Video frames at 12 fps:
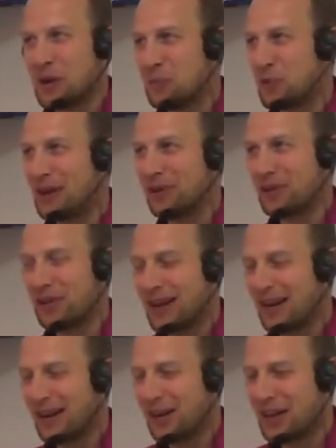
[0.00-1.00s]
brand new
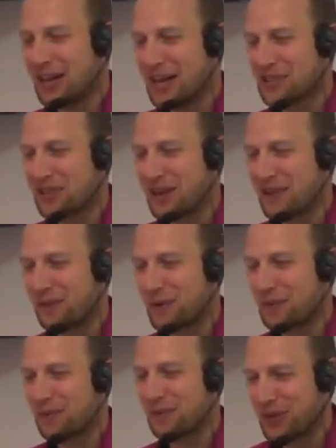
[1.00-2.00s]
client I got yesterday
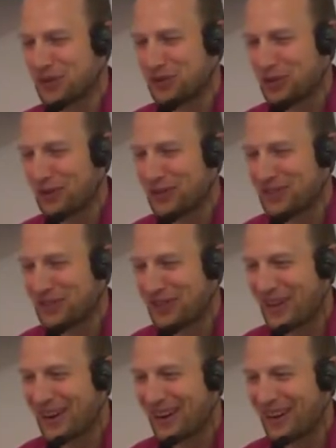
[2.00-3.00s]
from your service.
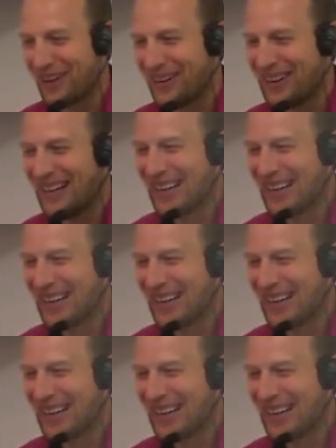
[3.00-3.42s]
So there you go.